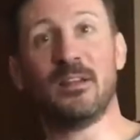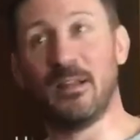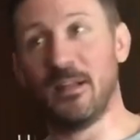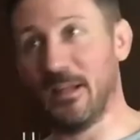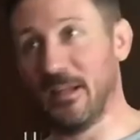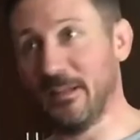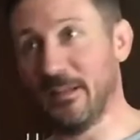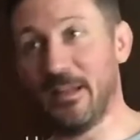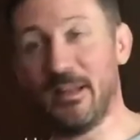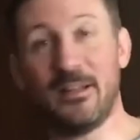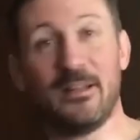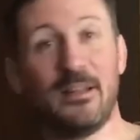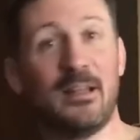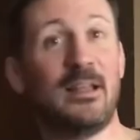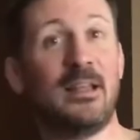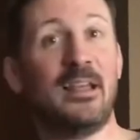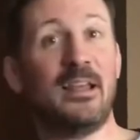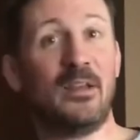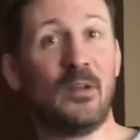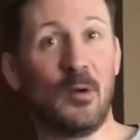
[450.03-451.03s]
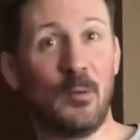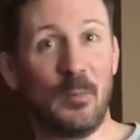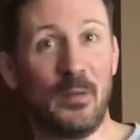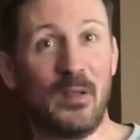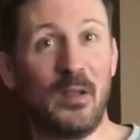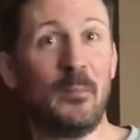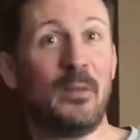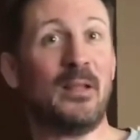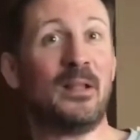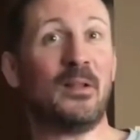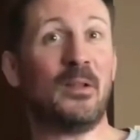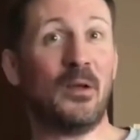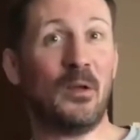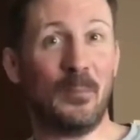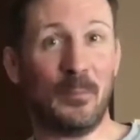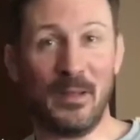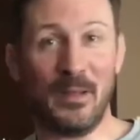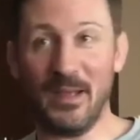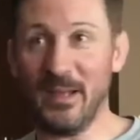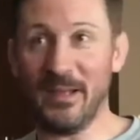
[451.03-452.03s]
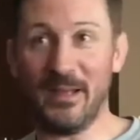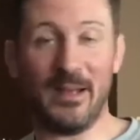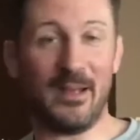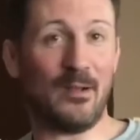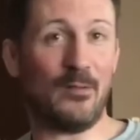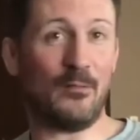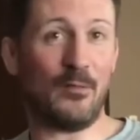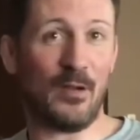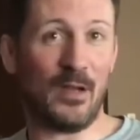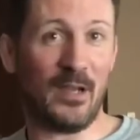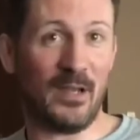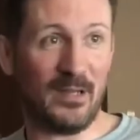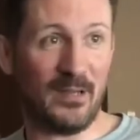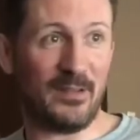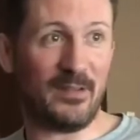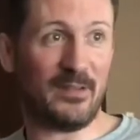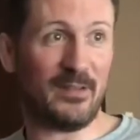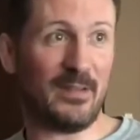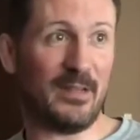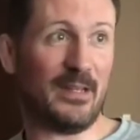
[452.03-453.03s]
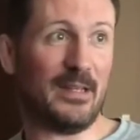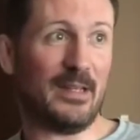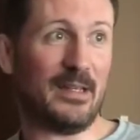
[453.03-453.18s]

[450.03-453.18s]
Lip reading: and the lead up and the build up and then the fight.